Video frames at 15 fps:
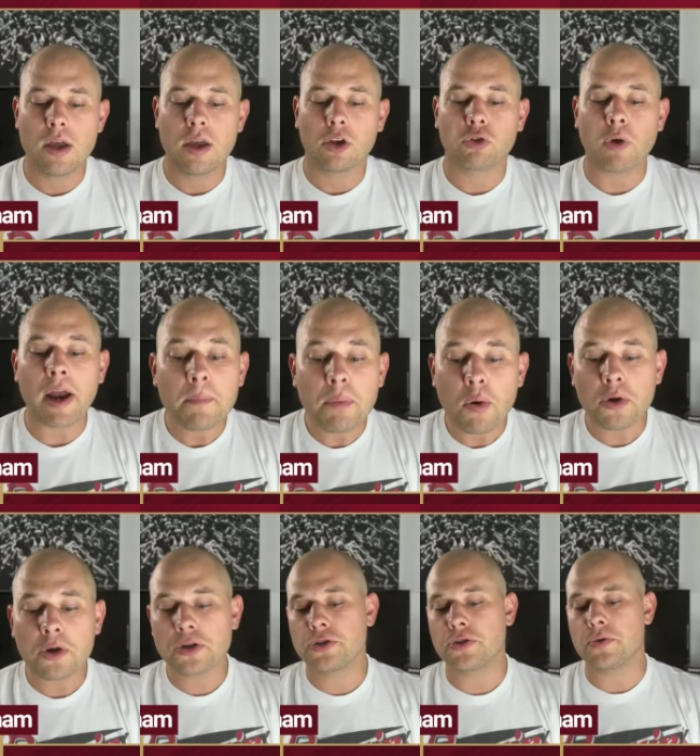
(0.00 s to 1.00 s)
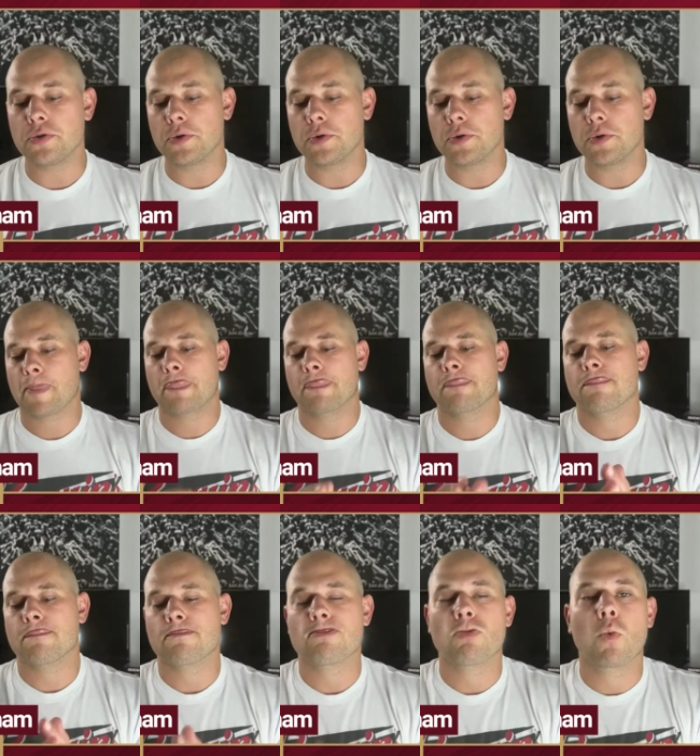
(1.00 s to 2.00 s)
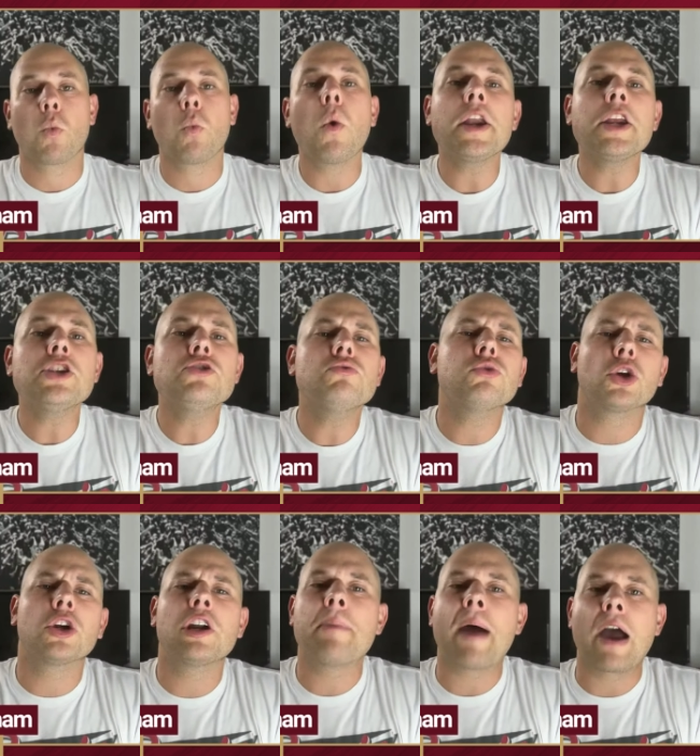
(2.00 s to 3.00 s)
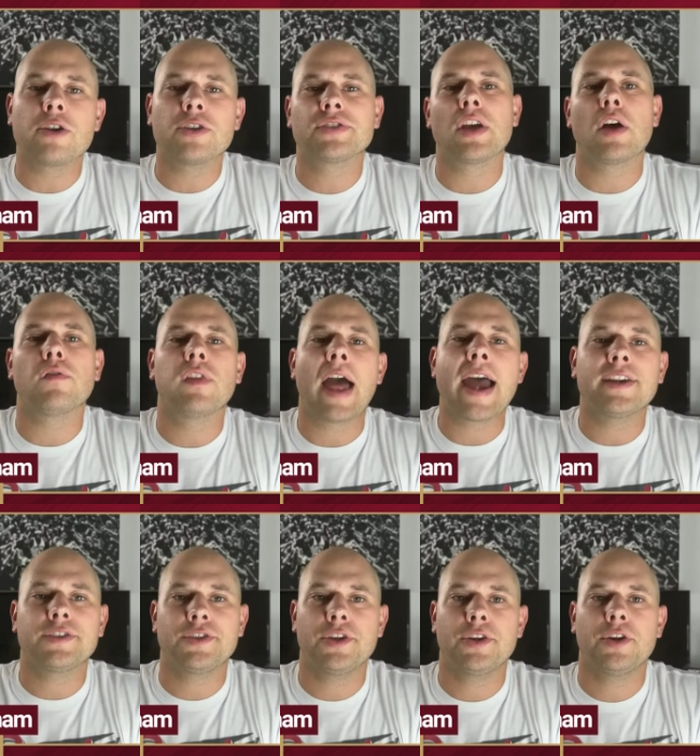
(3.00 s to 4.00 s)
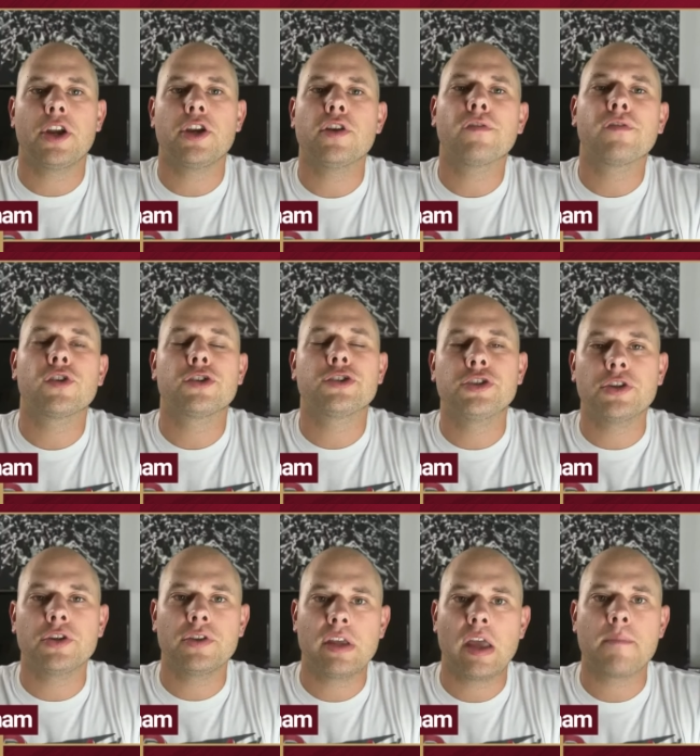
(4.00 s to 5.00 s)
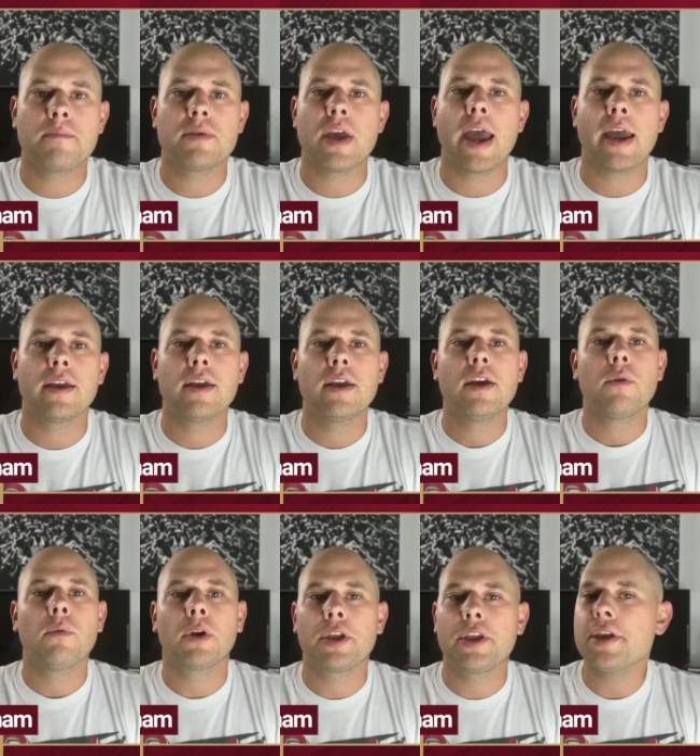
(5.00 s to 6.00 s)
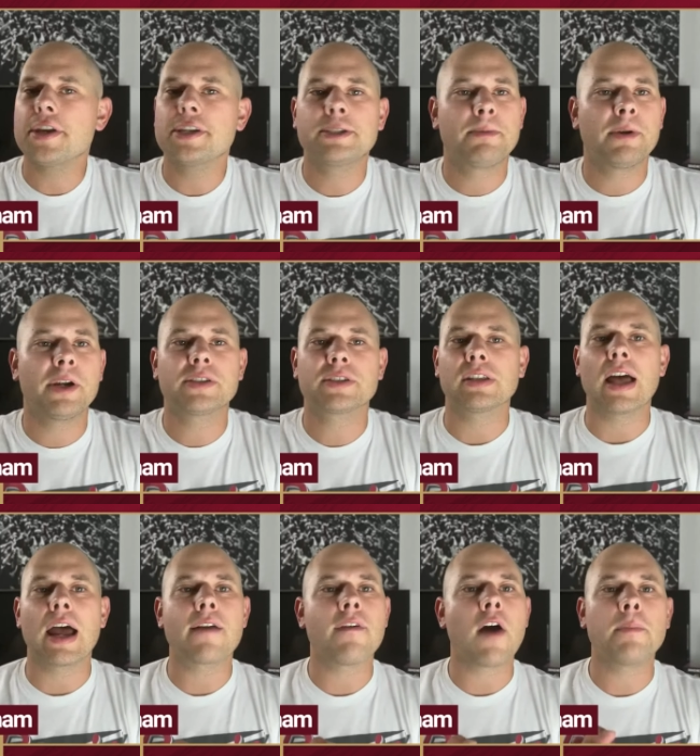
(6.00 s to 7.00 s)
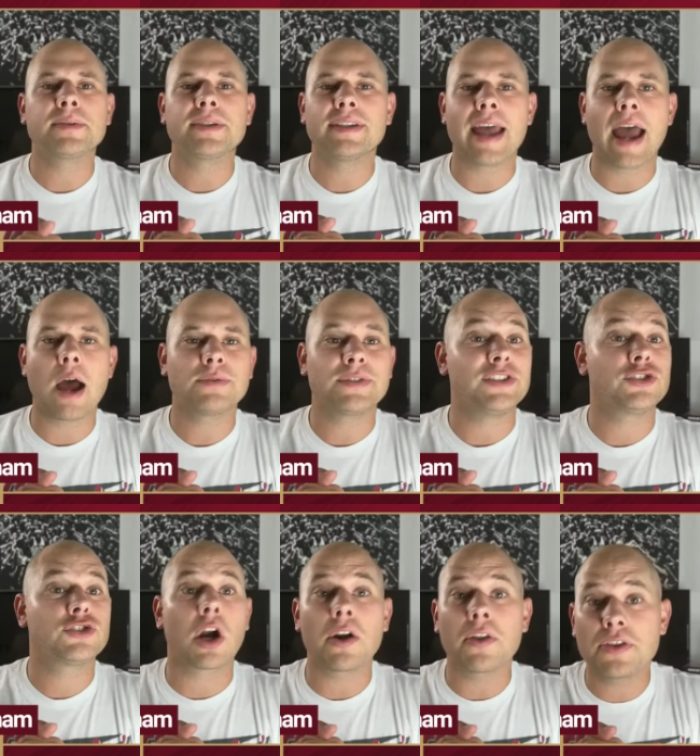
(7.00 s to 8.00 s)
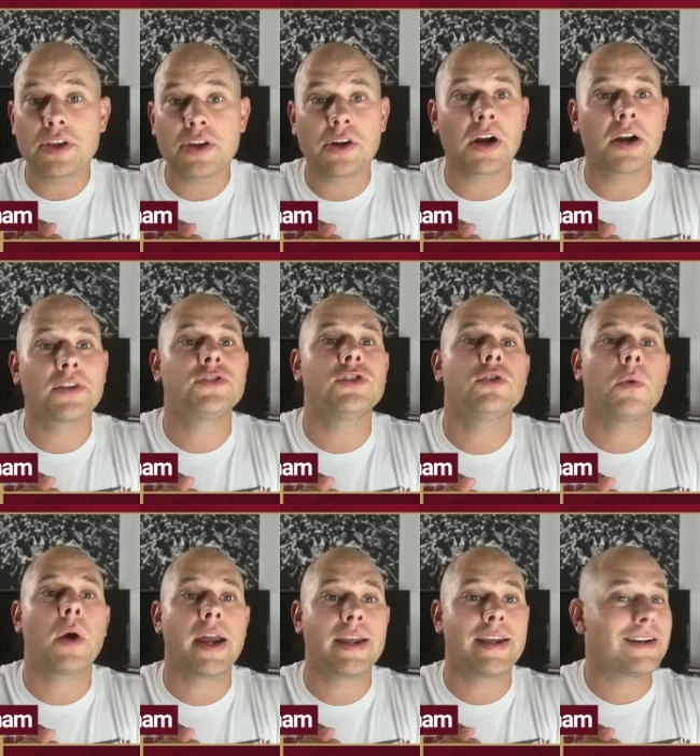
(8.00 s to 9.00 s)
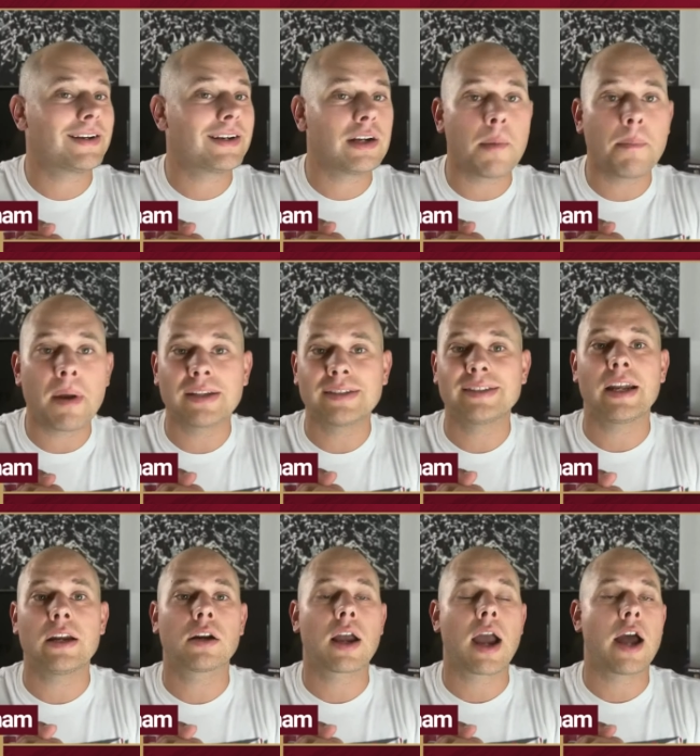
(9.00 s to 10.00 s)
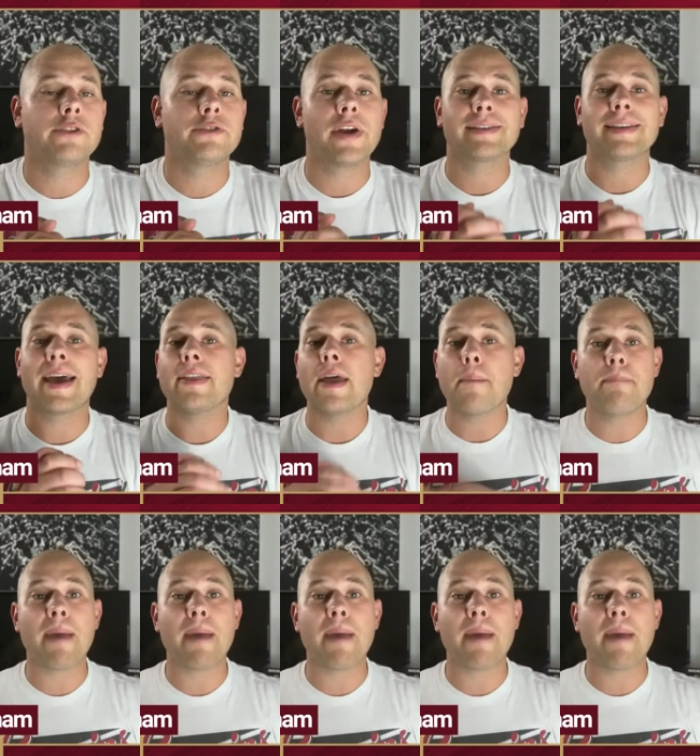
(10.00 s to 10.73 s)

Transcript: Craig Porter Jr. What did you learn about yourself last year in your first year in the NBA? Where he experienced a lot of ups and downs. He started the year on a two way. He ended up on a standard contract, had that